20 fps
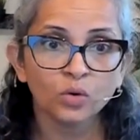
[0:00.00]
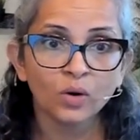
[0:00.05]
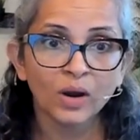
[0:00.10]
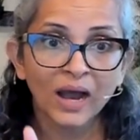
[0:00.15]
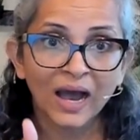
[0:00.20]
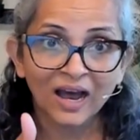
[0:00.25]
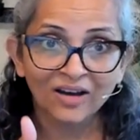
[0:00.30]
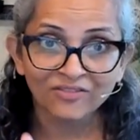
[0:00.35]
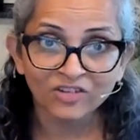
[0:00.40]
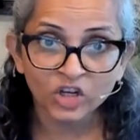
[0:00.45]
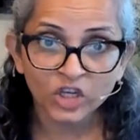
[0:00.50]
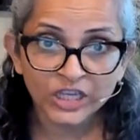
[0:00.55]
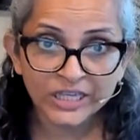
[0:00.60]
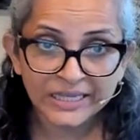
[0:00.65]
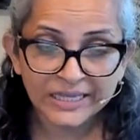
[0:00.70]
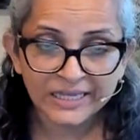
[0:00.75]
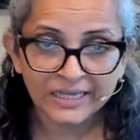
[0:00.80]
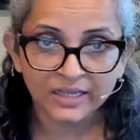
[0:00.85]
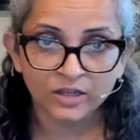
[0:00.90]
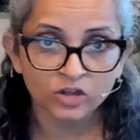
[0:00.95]
have a
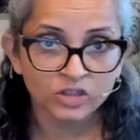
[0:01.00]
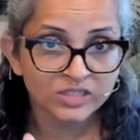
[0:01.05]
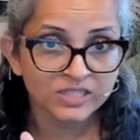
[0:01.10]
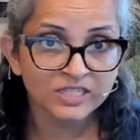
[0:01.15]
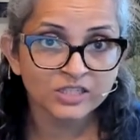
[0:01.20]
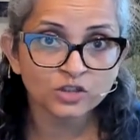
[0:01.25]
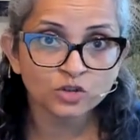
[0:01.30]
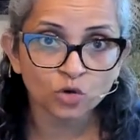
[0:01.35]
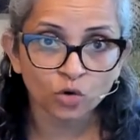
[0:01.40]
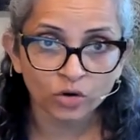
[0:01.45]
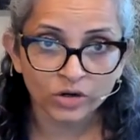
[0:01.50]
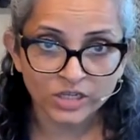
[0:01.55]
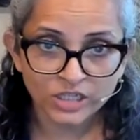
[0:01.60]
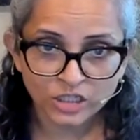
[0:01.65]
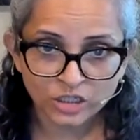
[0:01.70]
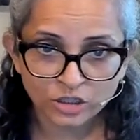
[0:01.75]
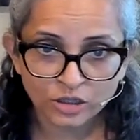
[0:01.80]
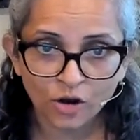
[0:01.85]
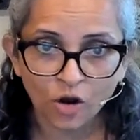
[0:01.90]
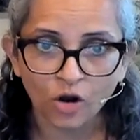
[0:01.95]
key because this door
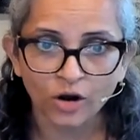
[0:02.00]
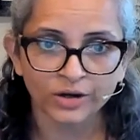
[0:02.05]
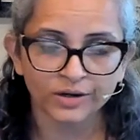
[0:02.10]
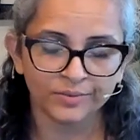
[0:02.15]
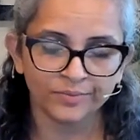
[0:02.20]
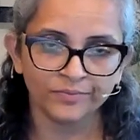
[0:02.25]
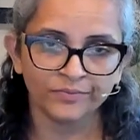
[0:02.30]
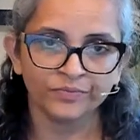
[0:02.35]
is locked.